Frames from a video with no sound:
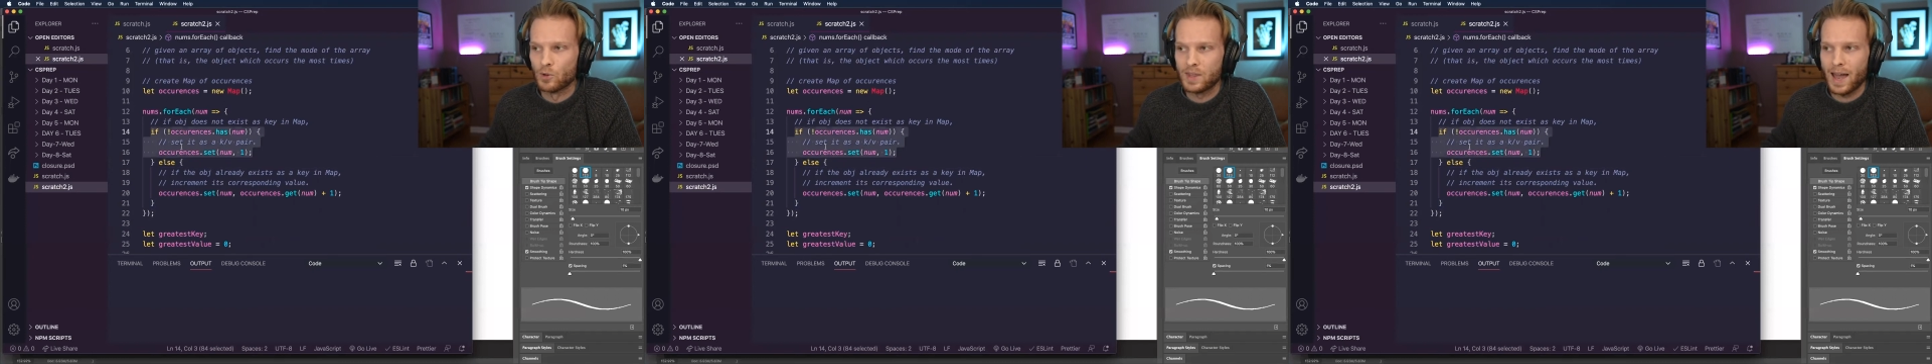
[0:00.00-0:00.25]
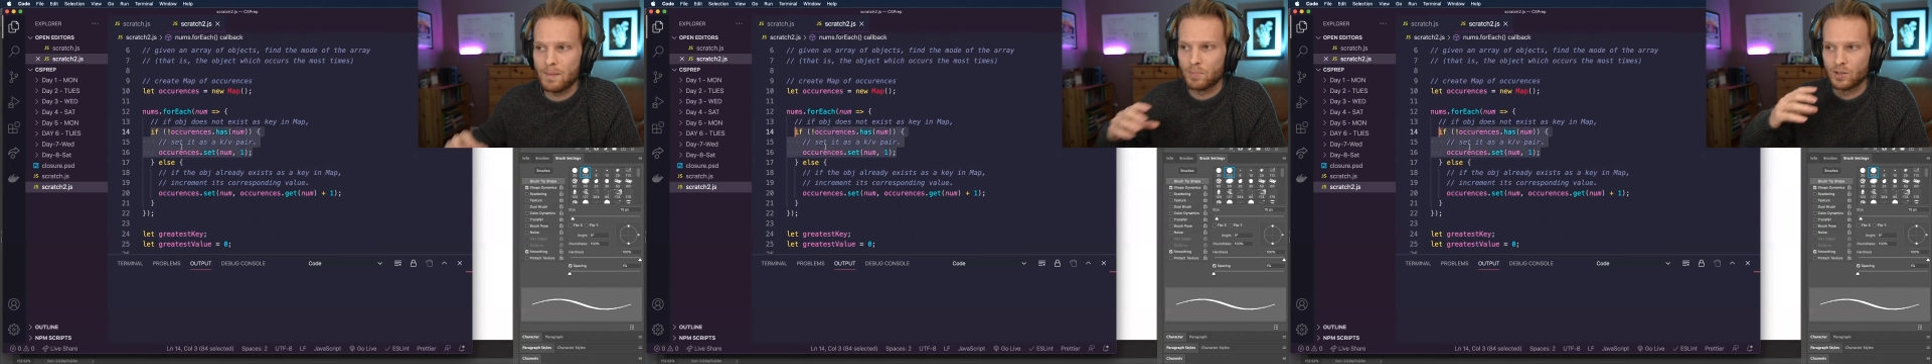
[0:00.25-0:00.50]

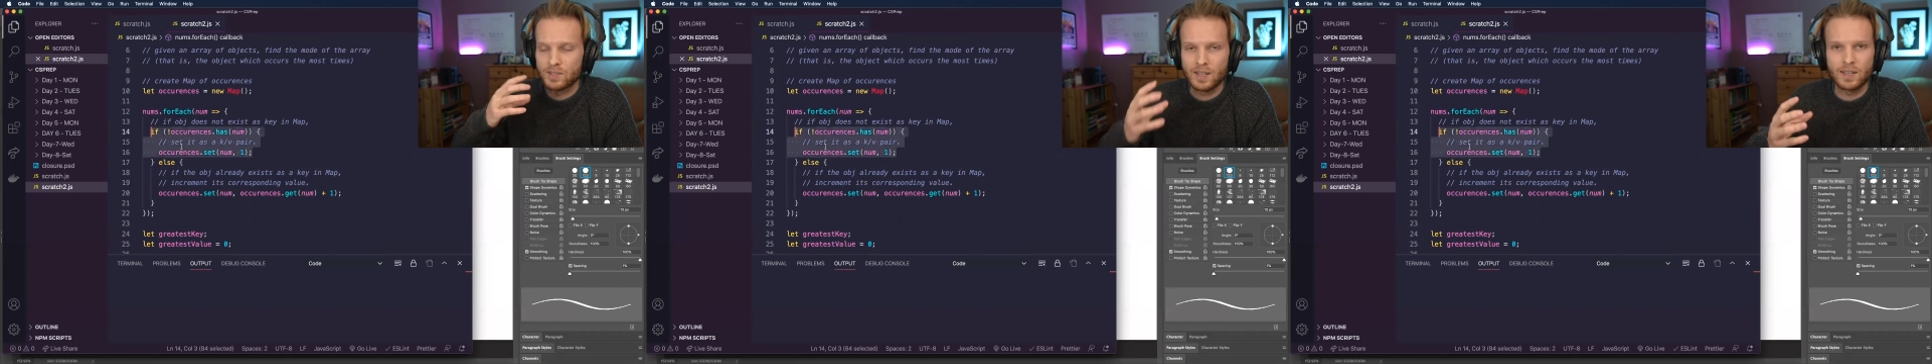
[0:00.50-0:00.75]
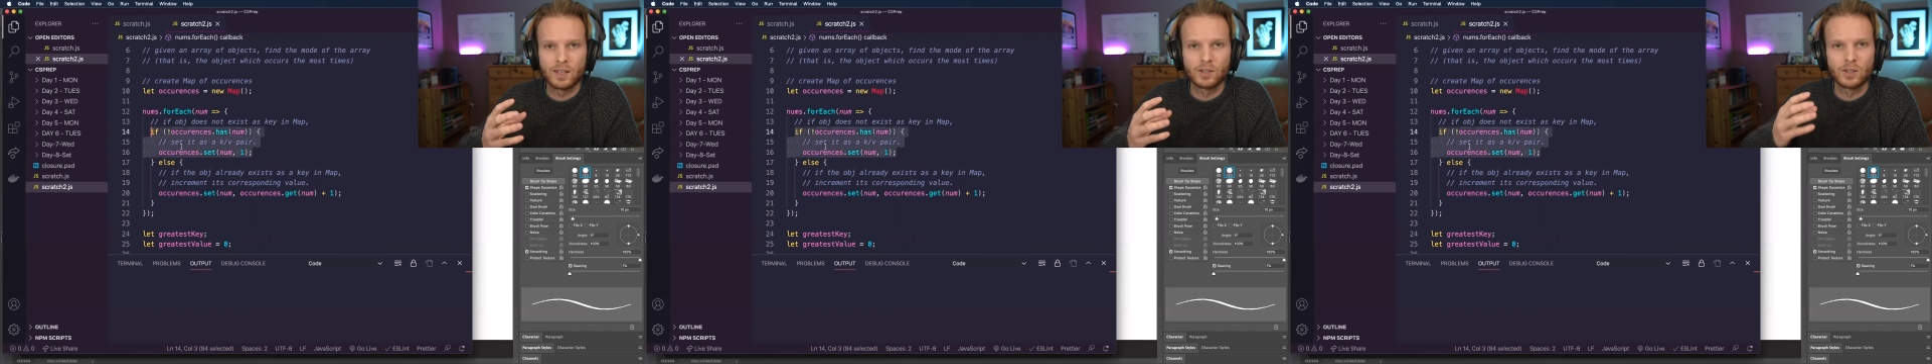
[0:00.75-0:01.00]
that
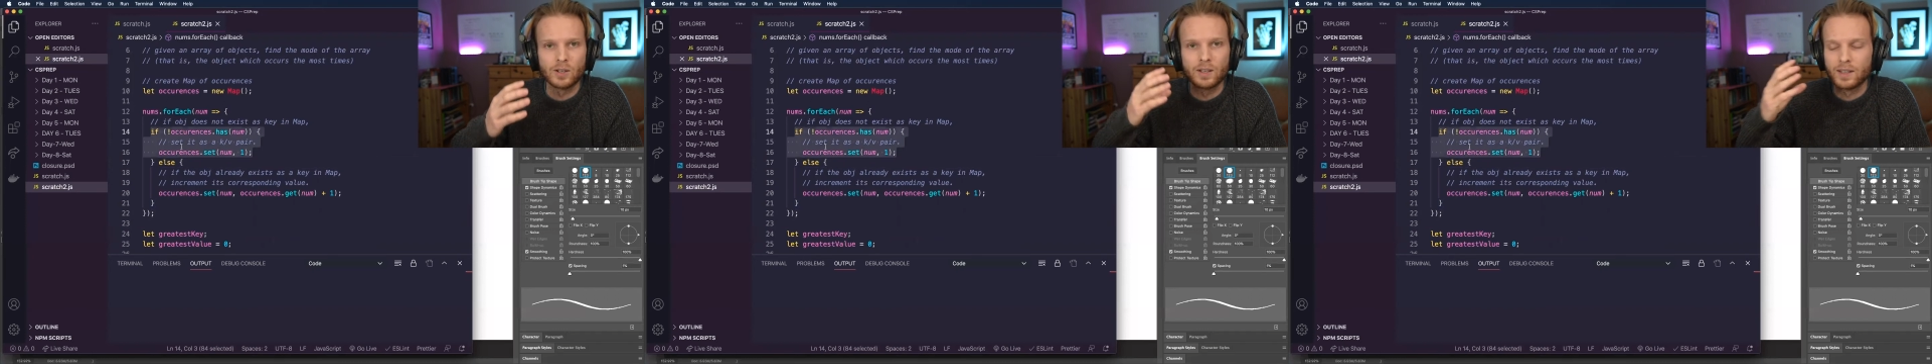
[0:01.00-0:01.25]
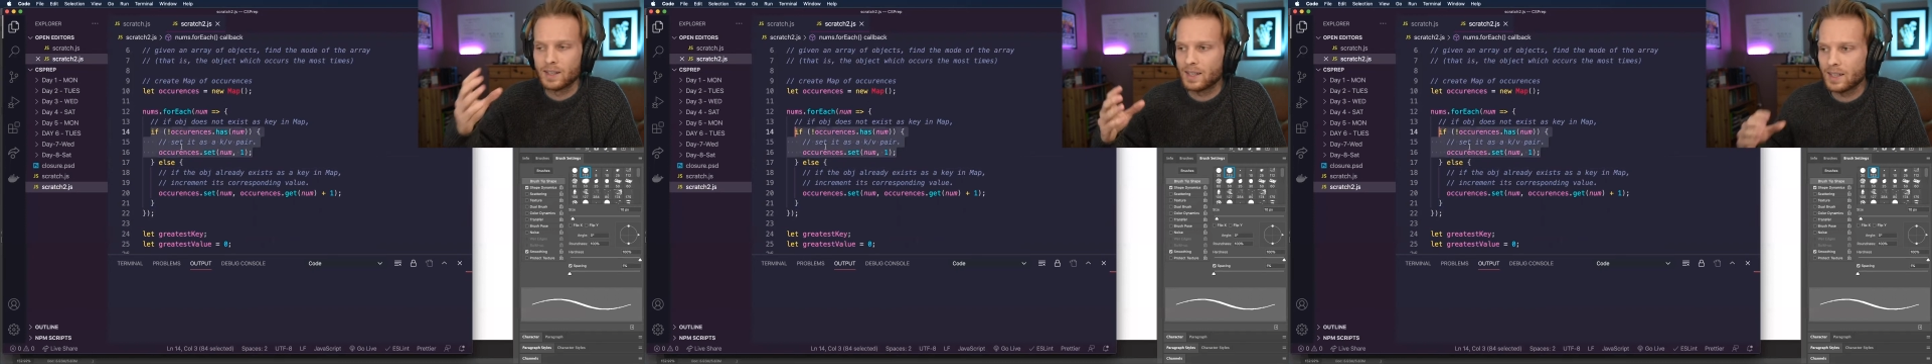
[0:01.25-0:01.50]
particular
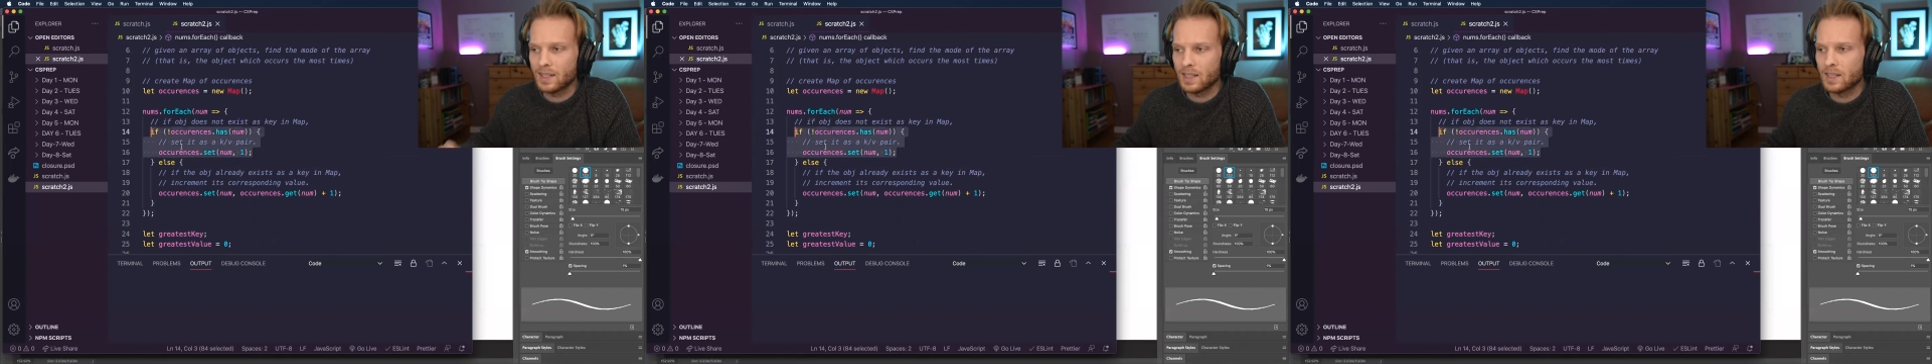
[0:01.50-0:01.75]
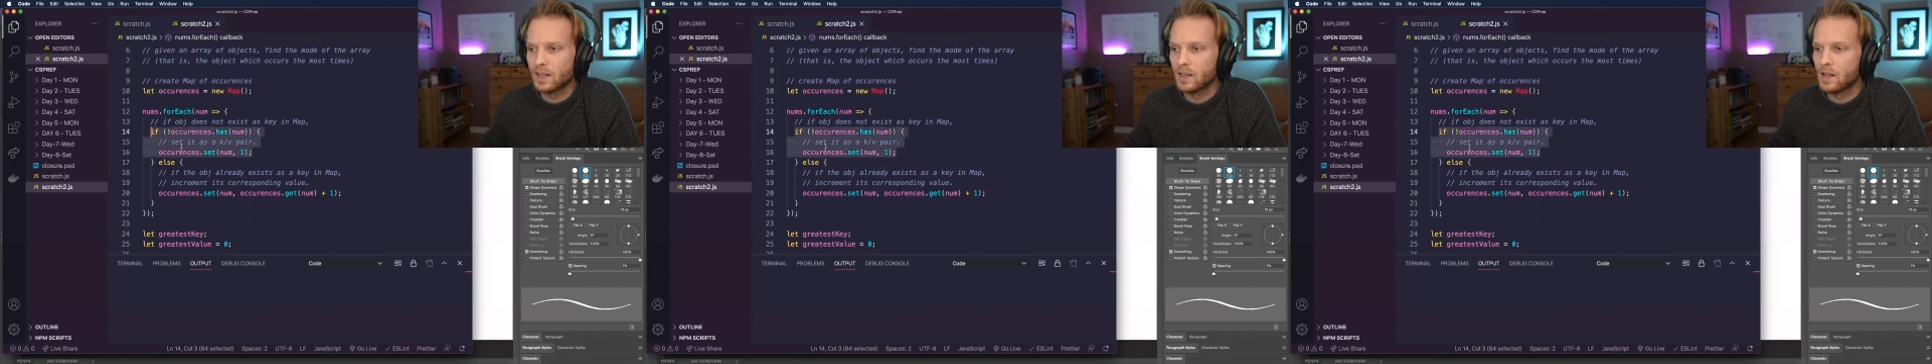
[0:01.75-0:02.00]
key,